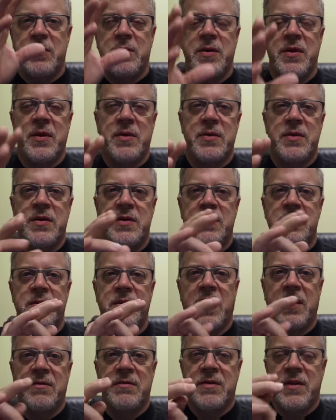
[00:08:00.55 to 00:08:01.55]
and those that you
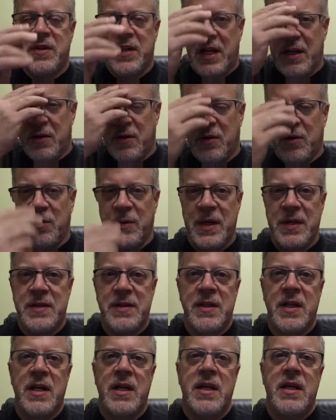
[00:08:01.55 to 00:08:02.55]
love today and
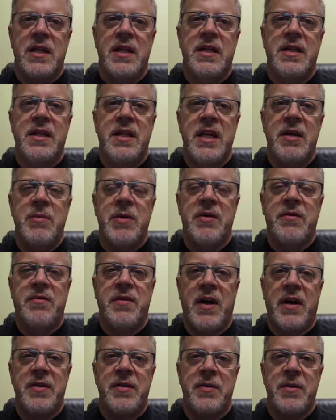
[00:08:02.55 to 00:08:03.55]
always. In the name of the
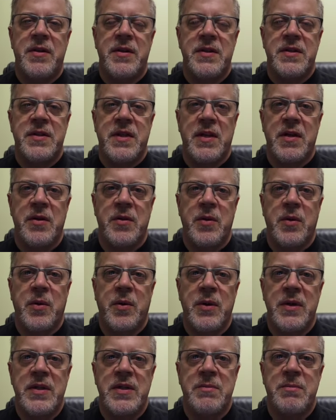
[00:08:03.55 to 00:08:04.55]
Father, and of the Son, and of the
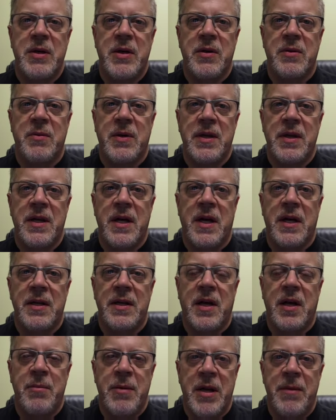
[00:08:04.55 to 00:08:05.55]
Holy Spirit, one God.
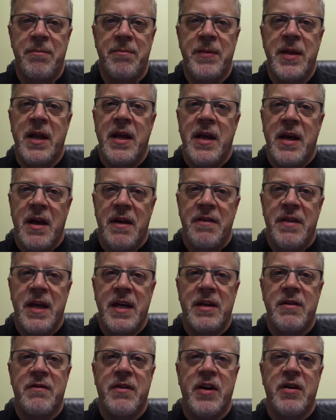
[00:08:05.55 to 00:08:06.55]
Amen.
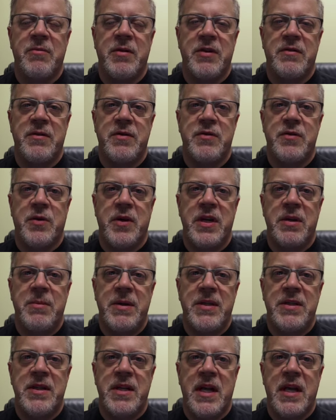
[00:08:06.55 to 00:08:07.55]
Thank you very much for joining me
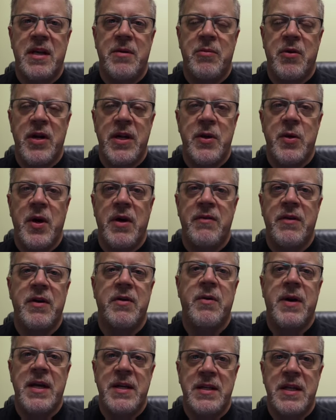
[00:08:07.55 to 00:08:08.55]
today. I pray you have a
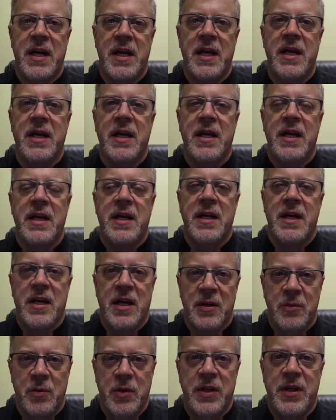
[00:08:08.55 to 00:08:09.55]
great day. And
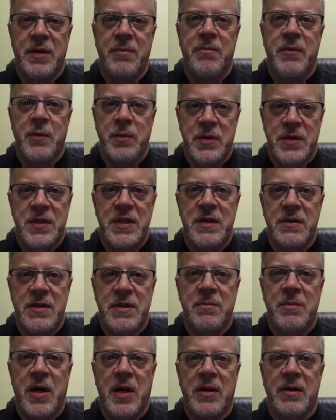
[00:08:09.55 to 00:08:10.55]
God willing, we'll see you
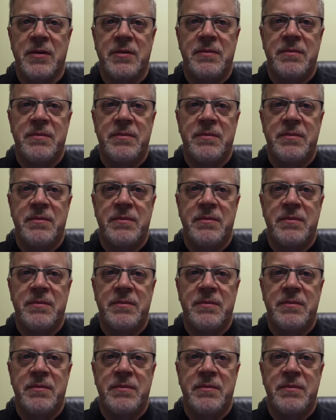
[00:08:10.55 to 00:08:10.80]
tomorrow.